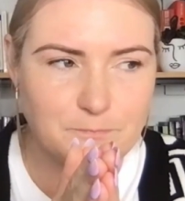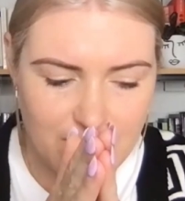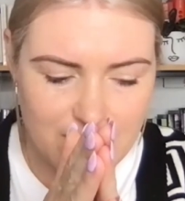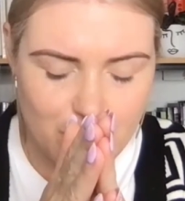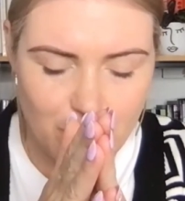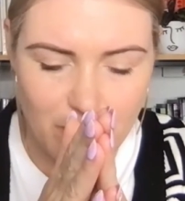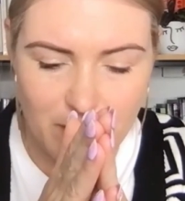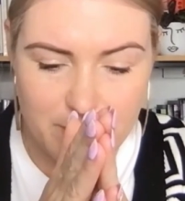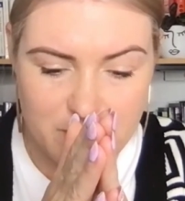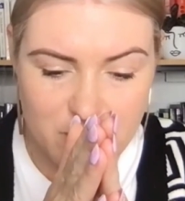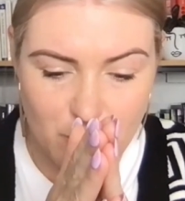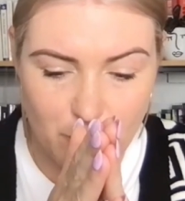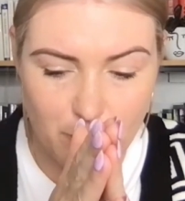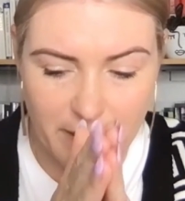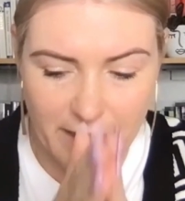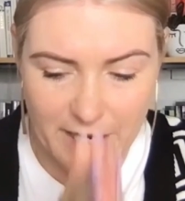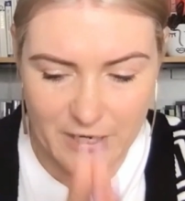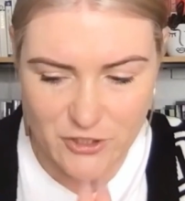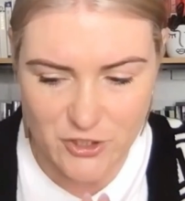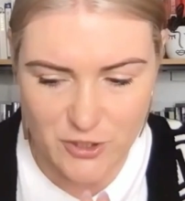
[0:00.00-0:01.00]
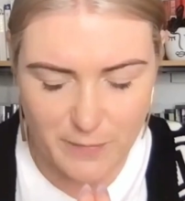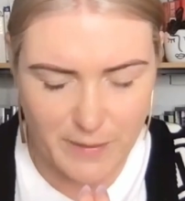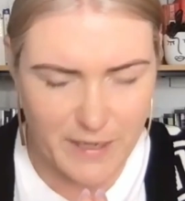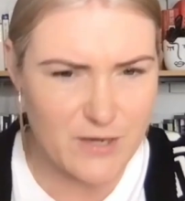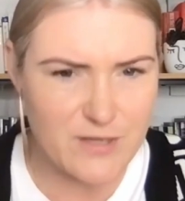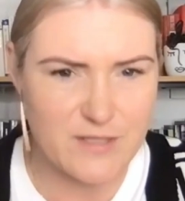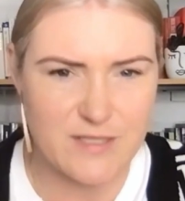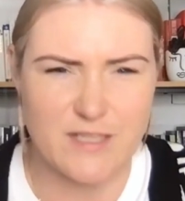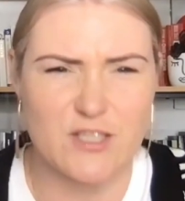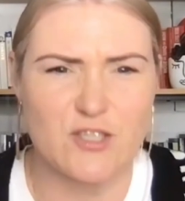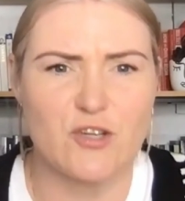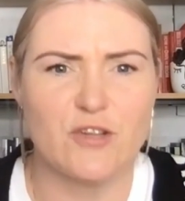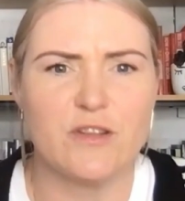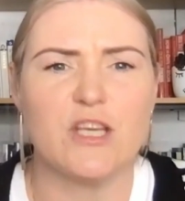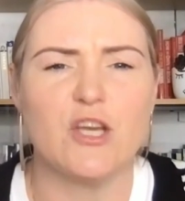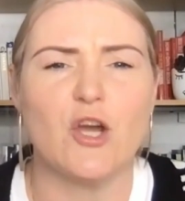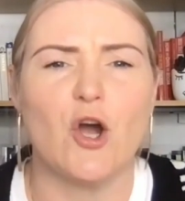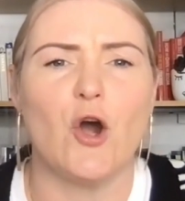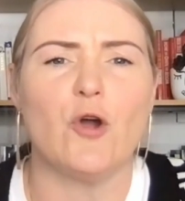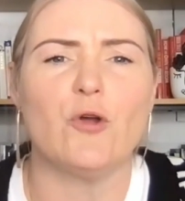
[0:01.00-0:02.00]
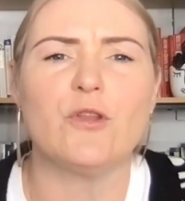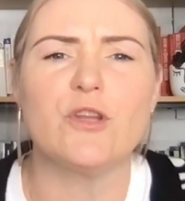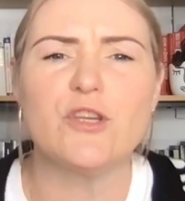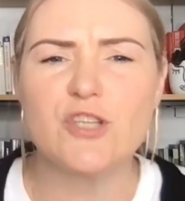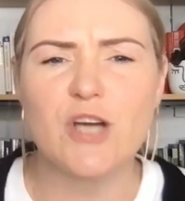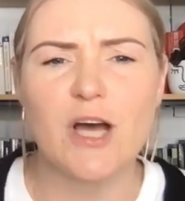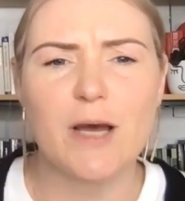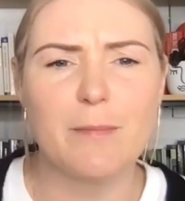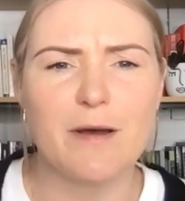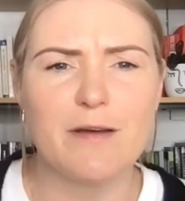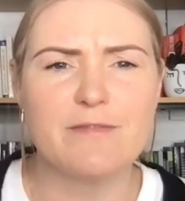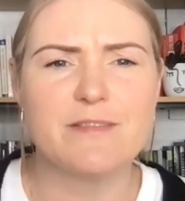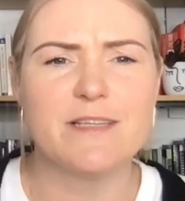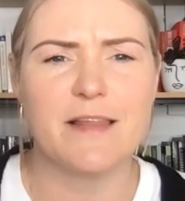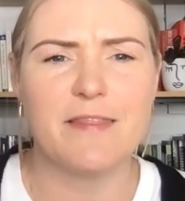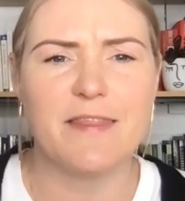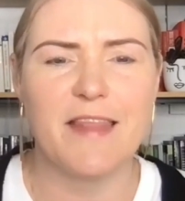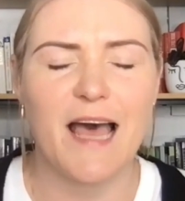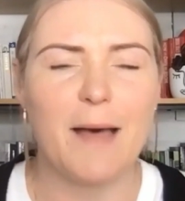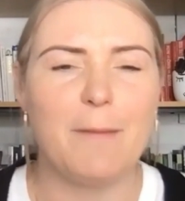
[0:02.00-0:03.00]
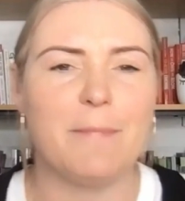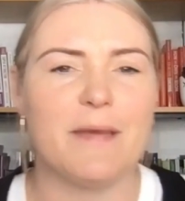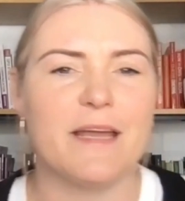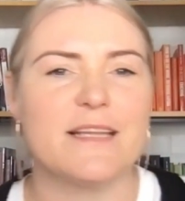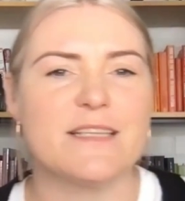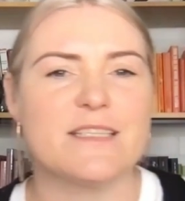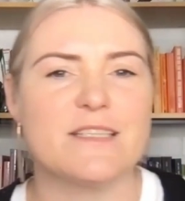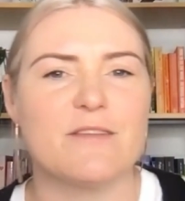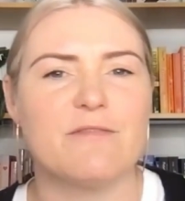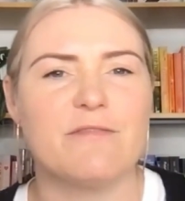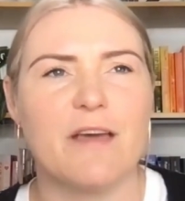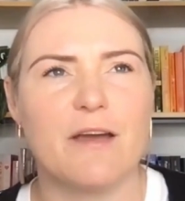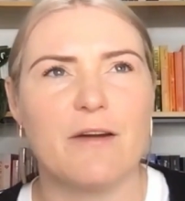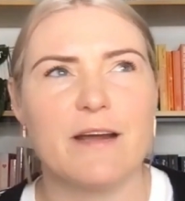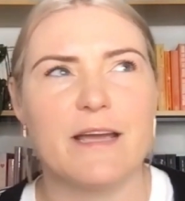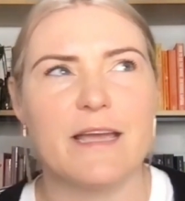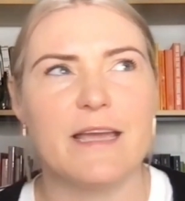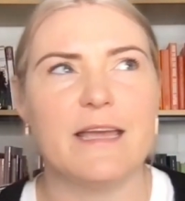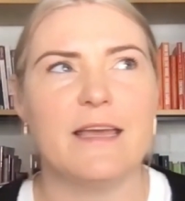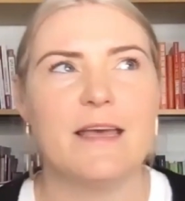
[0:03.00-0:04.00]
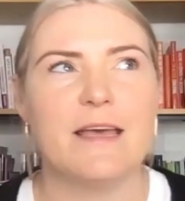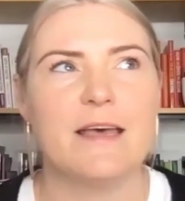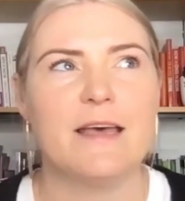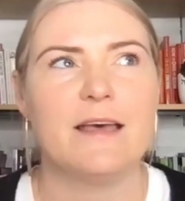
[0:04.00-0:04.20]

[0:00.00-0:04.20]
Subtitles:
I'm so passionate about it, because it's not the only time I've done that, but it's a very,